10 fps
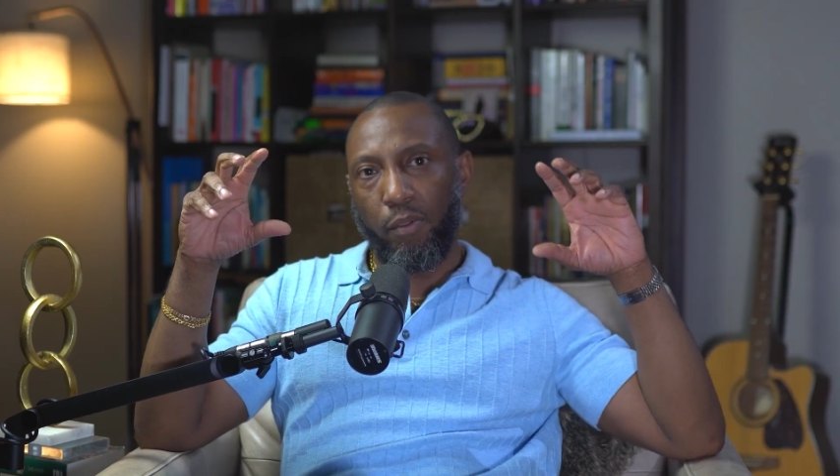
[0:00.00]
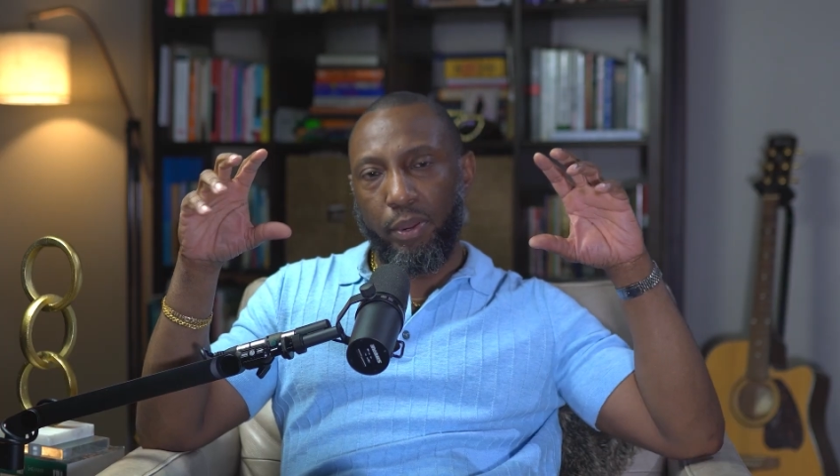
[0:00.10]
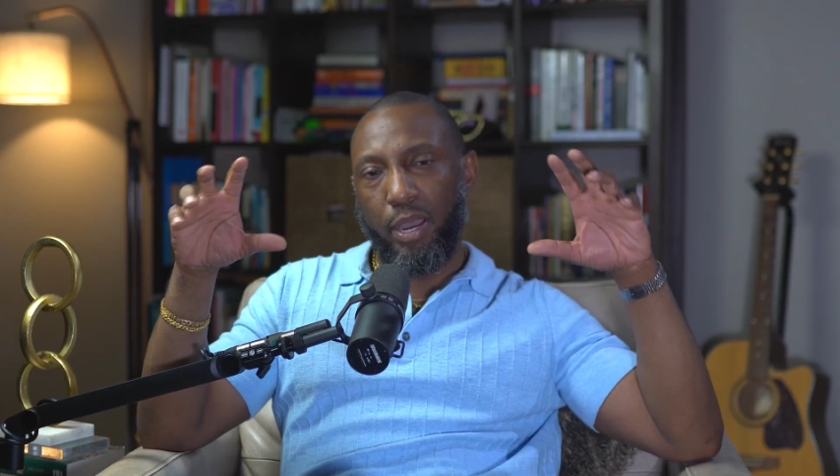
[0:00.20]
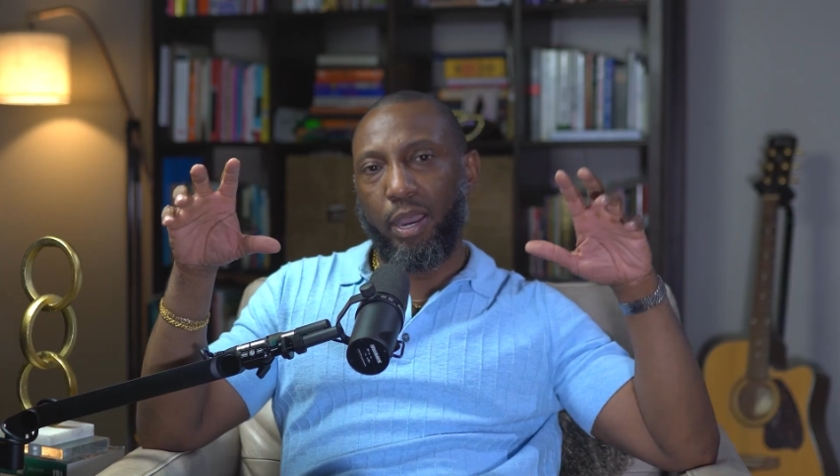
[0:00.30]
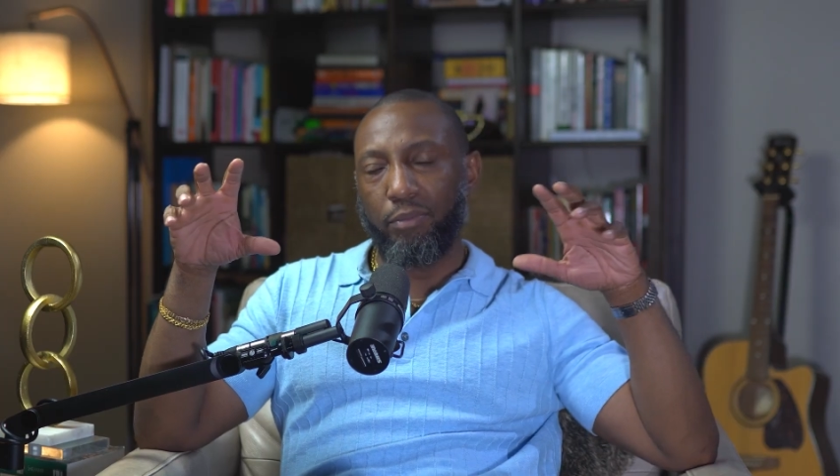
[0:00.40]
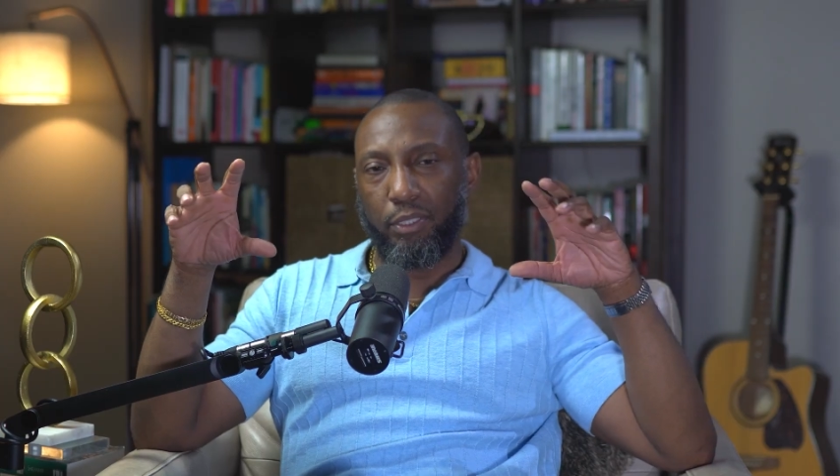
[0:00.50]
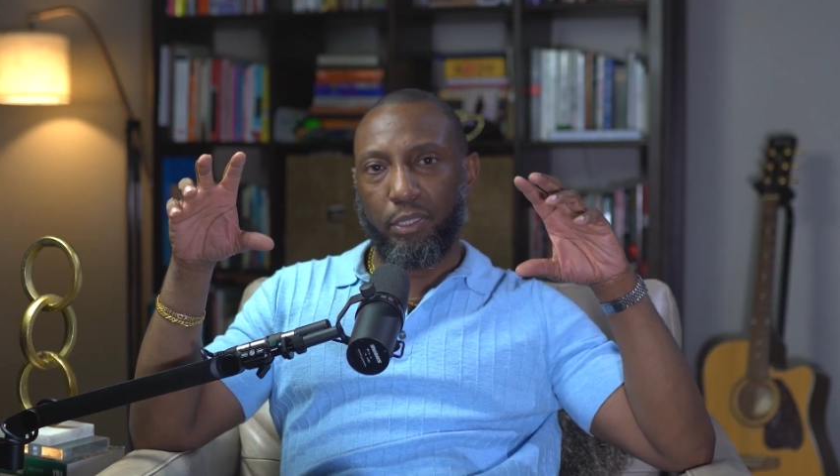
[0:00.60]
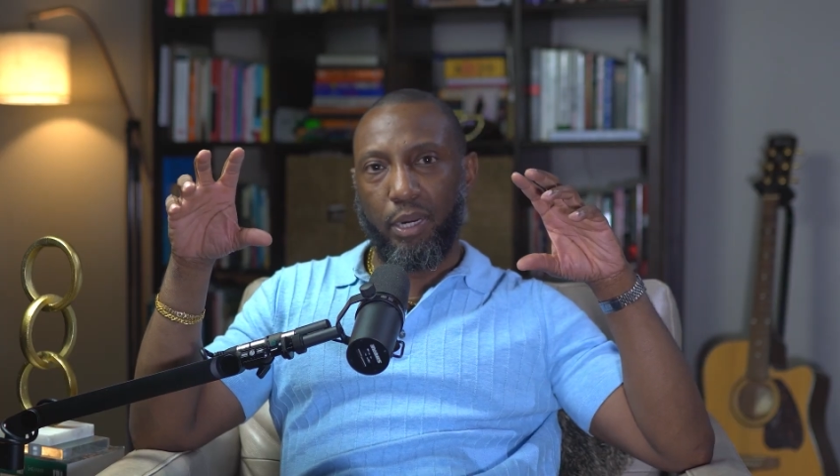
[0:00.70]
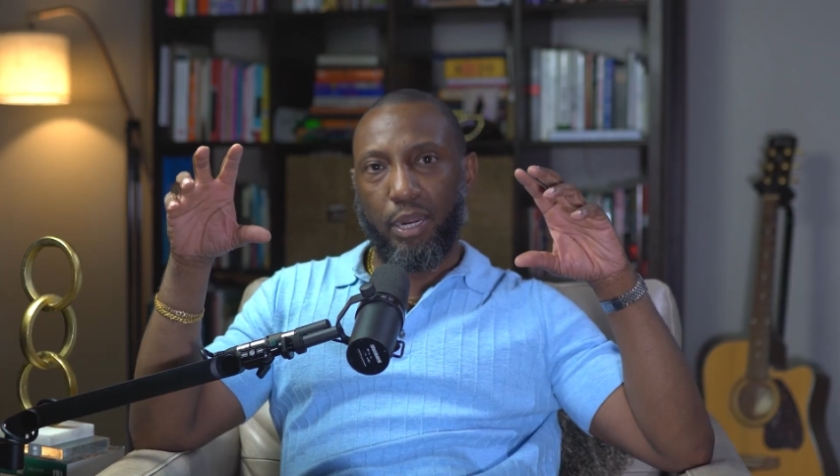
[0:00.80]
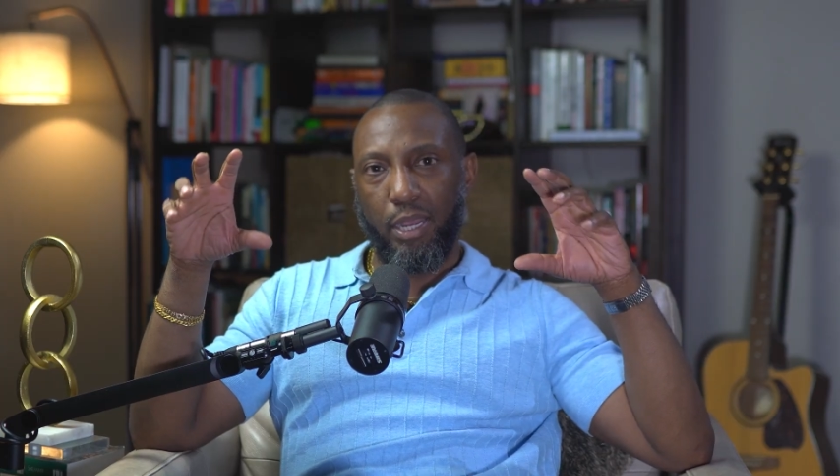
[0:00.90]
you now have to
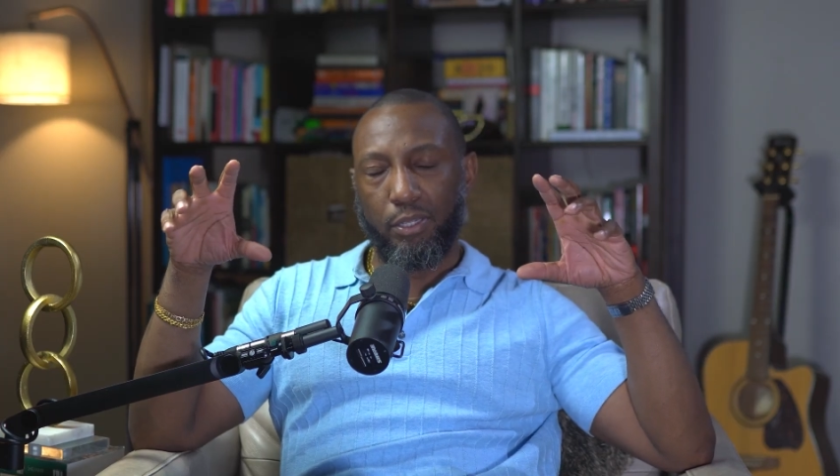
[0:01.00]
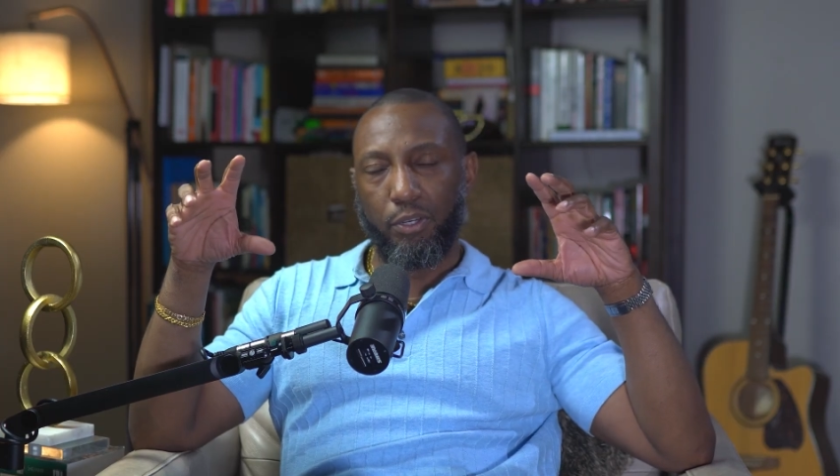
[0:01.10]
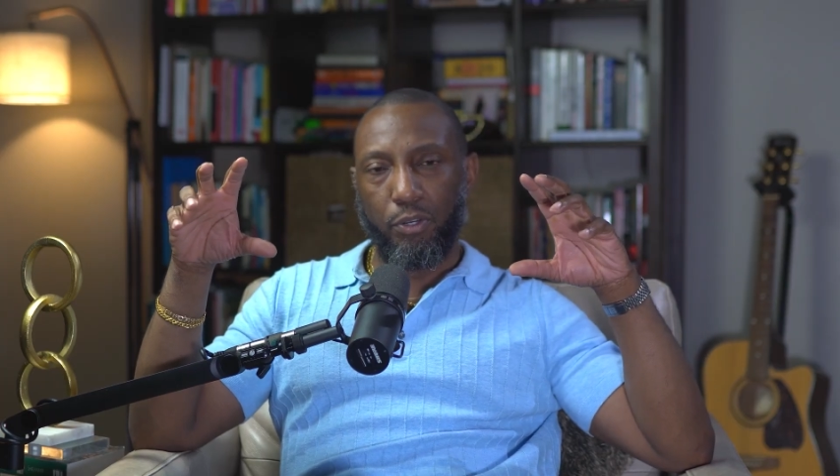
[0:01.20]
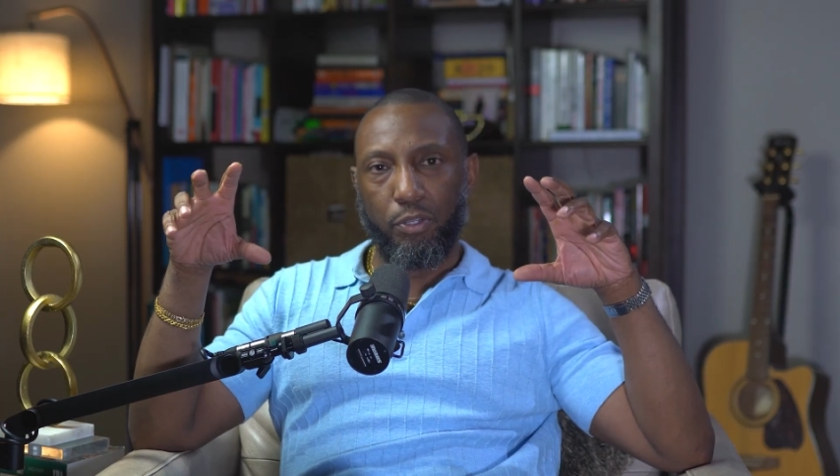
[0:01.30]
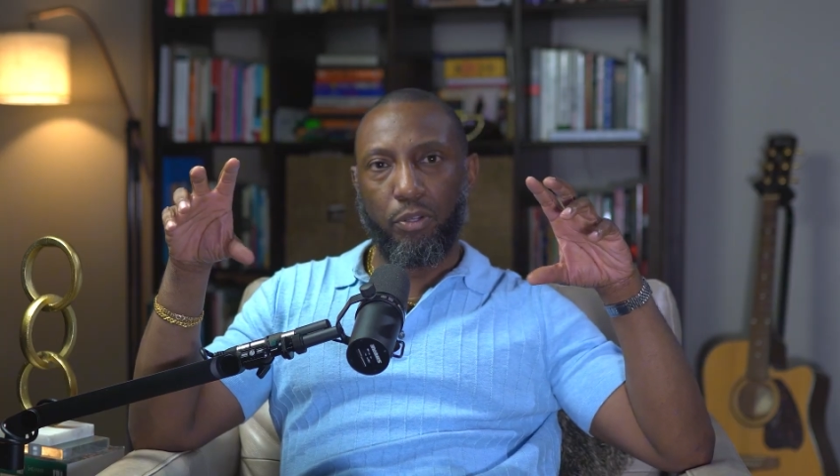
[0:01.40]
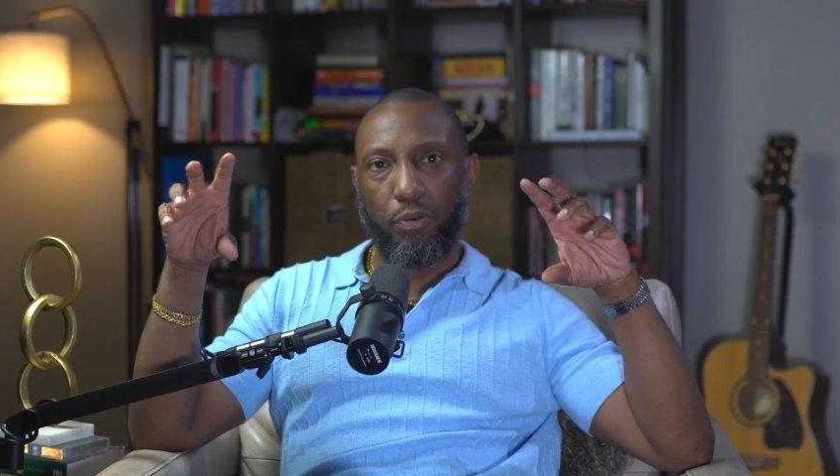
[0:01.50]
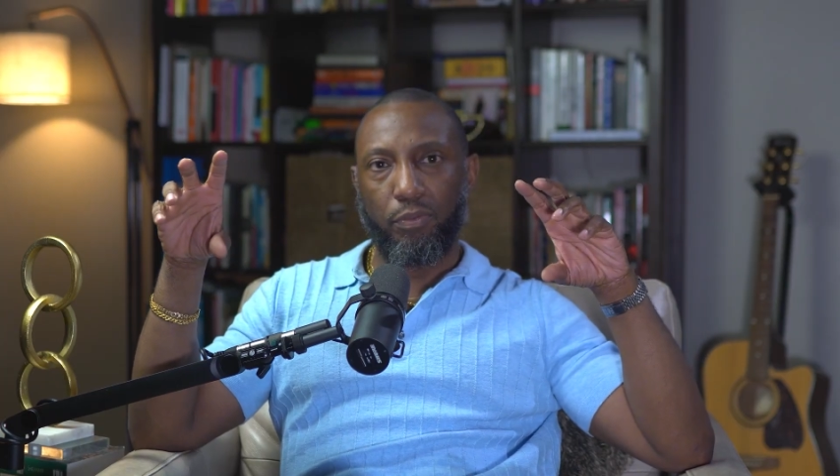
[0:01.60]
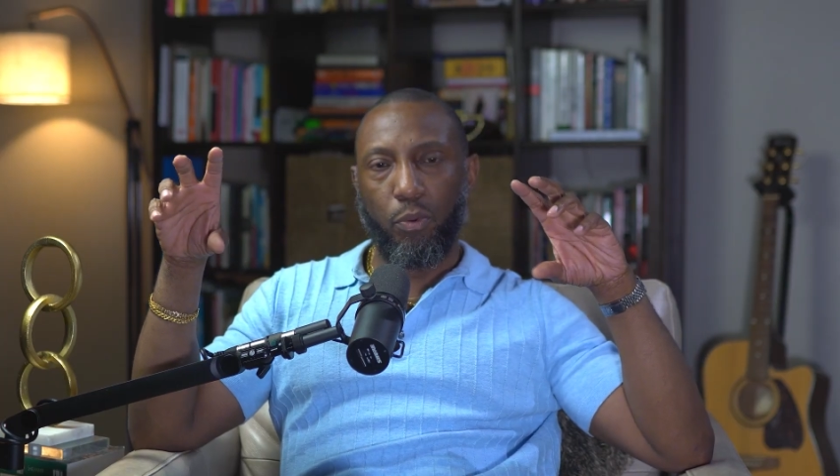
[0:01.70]
start asking yourself,